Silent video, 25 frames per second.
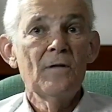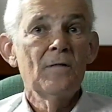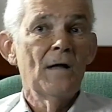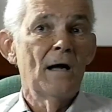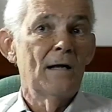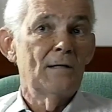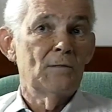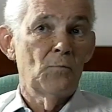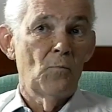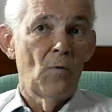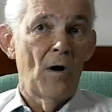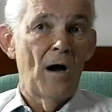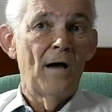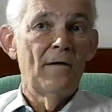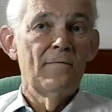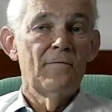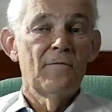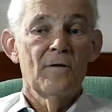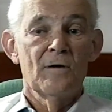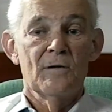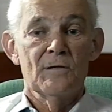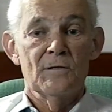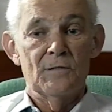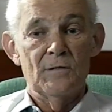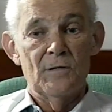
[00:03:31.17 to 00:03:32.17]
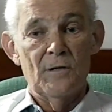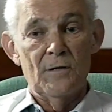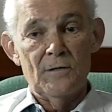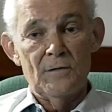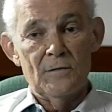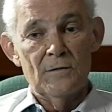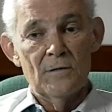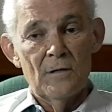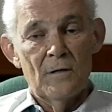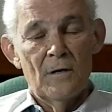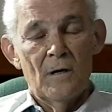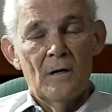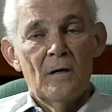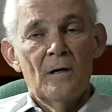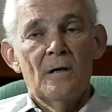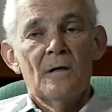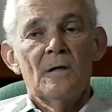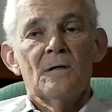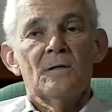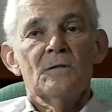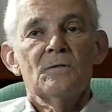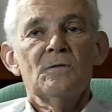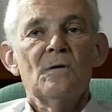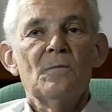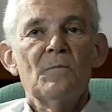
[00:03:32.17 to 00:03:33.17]
That's why, for instance,
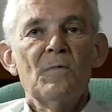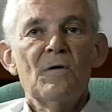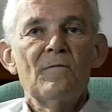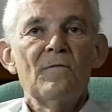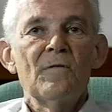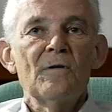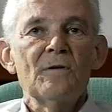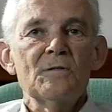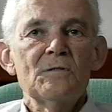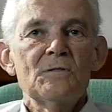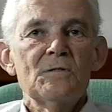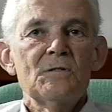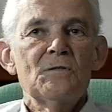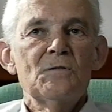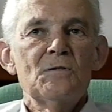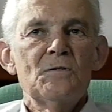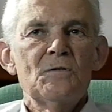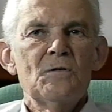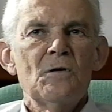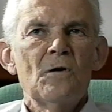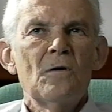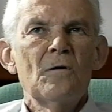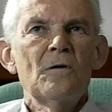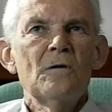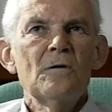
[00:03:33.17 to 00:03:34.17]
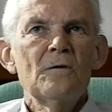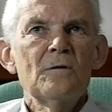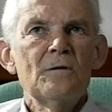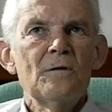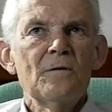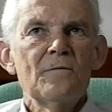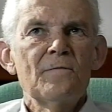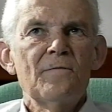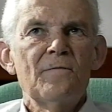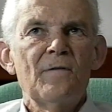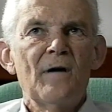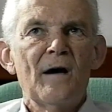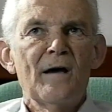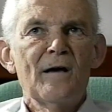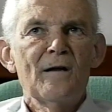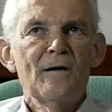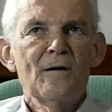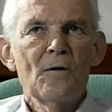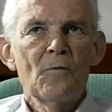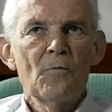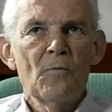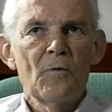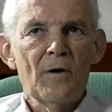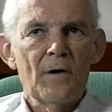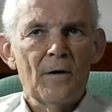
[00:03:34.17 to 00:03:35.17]
some of us struggle to find
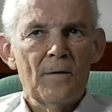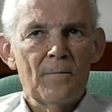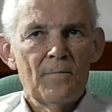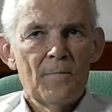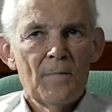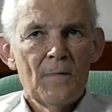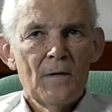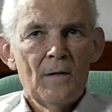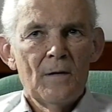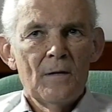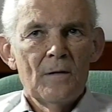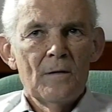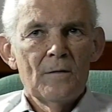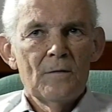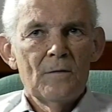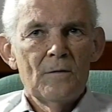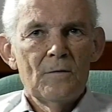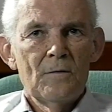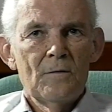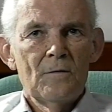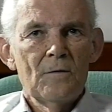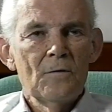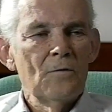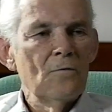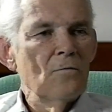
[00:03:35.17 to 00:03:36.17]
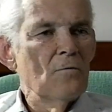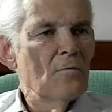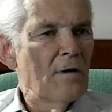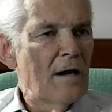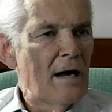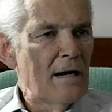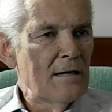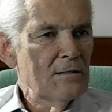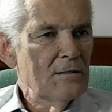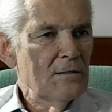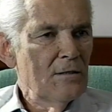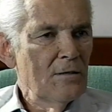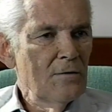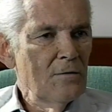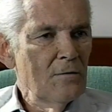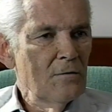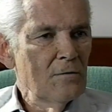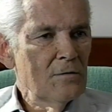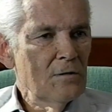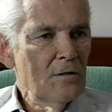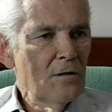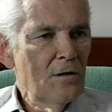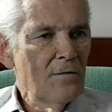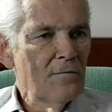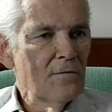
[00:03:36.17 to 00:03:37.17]
a way to do national youth
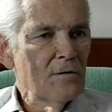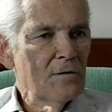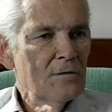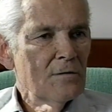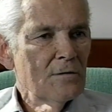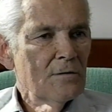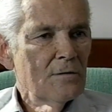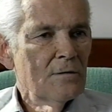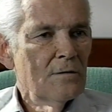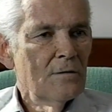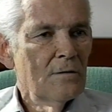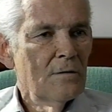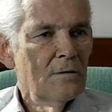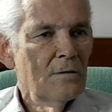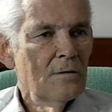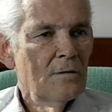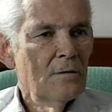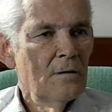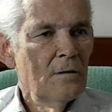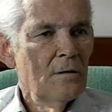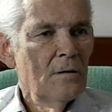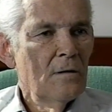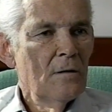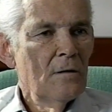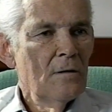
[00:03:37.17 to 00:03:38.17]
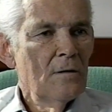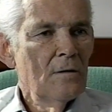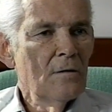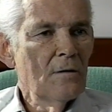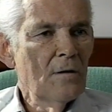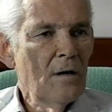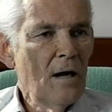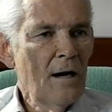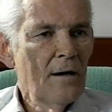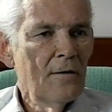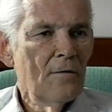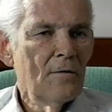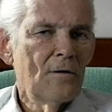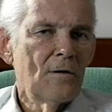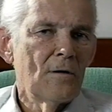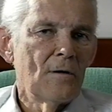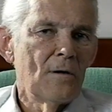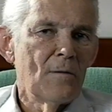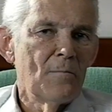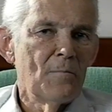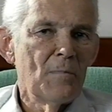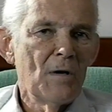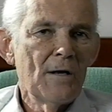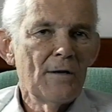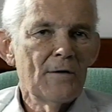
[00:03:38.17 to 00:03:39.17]
service. You can't do it in
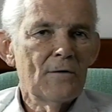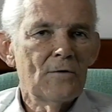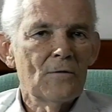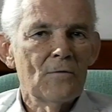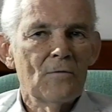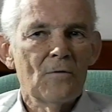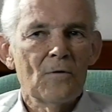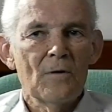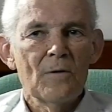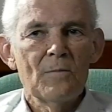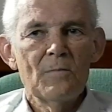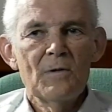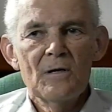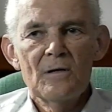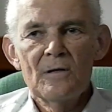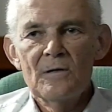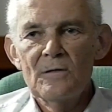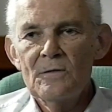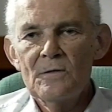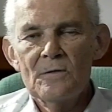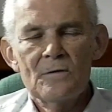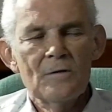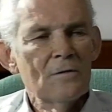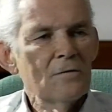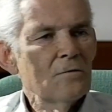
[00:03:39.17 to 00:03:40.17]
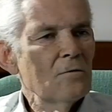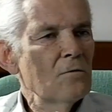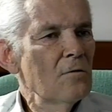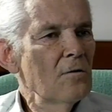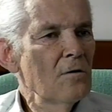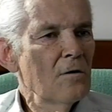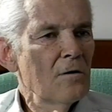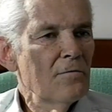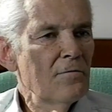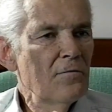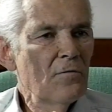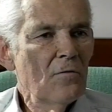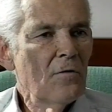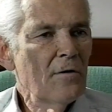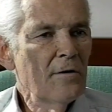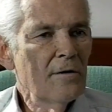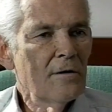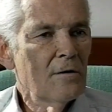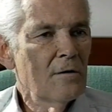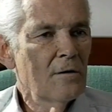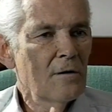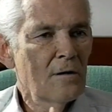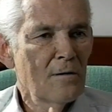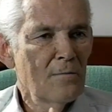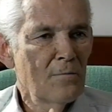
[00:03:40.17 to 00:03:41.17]
a military way because you just couldn't afford
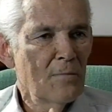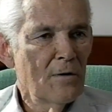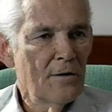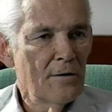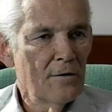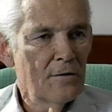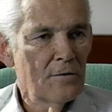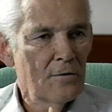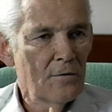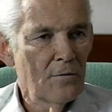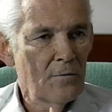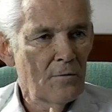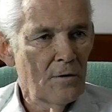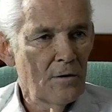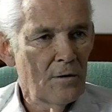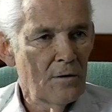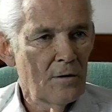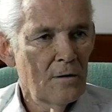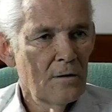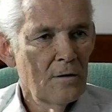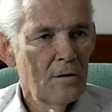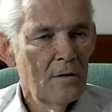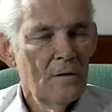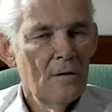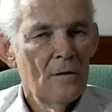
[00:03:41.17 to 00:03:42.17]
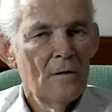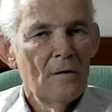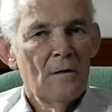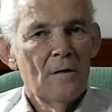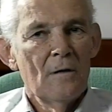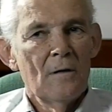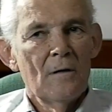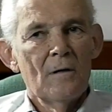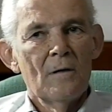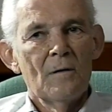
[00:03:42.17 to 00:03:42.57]
it in a military way. Mm-hmm.